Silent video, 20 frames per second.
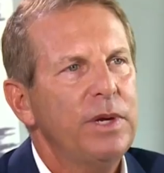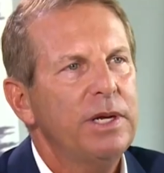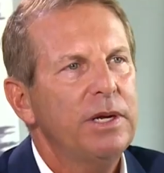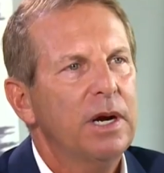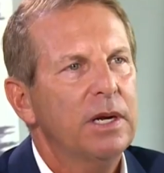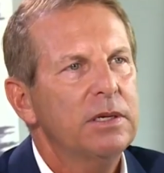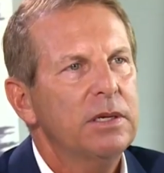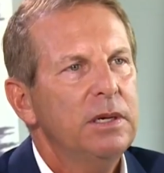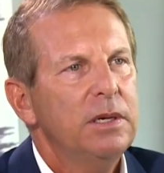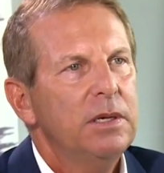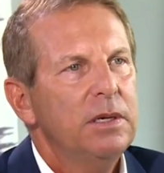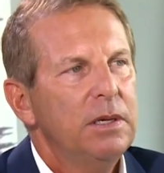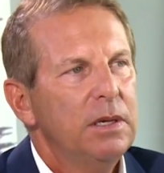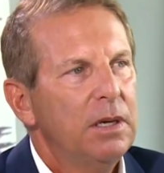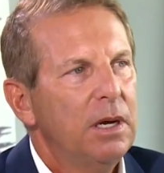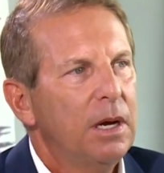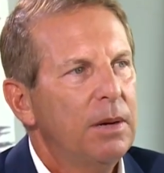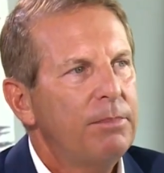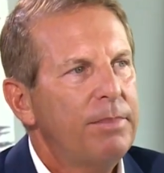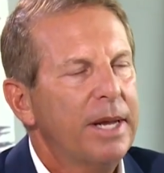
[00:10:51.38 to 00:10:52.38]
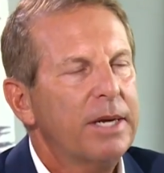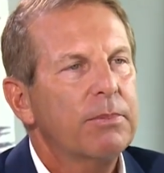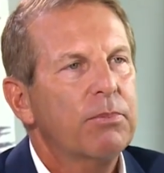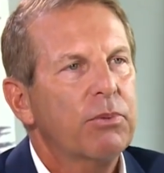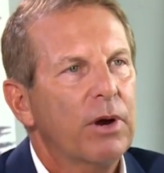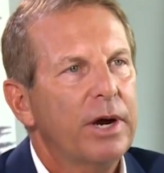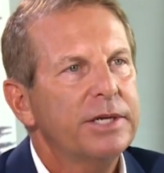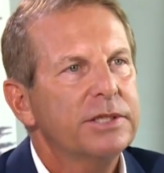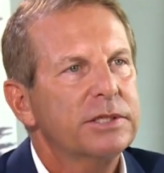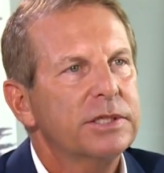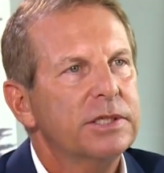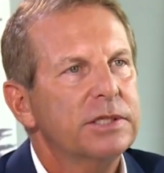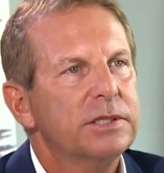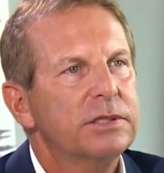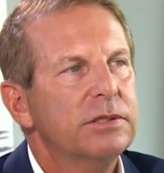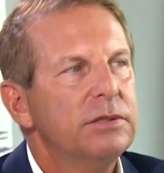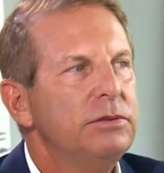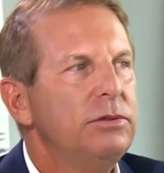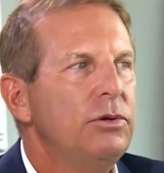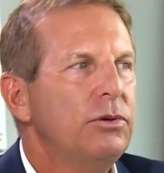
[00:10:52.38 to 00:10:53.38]
we got better
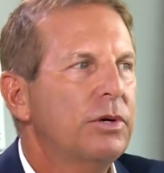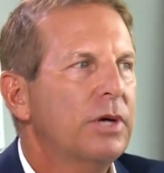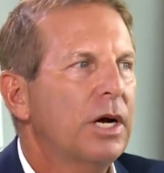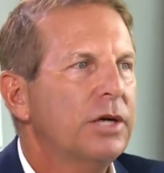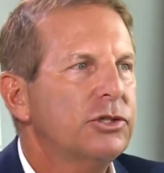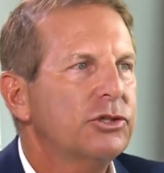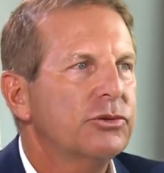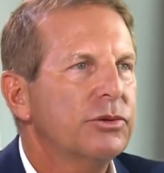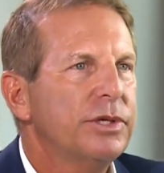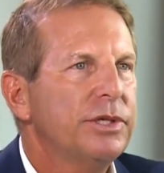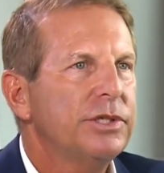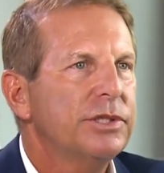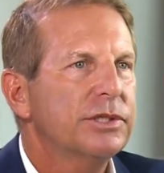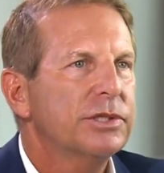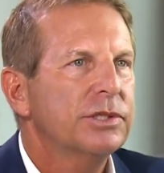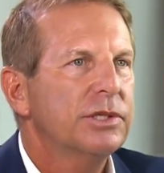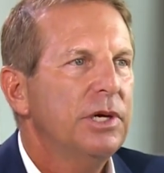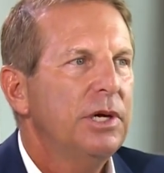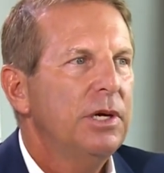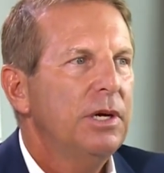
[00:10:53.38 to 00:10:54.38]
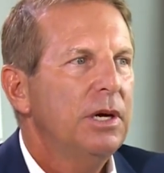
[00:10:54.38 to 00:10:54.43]
prices, new countries.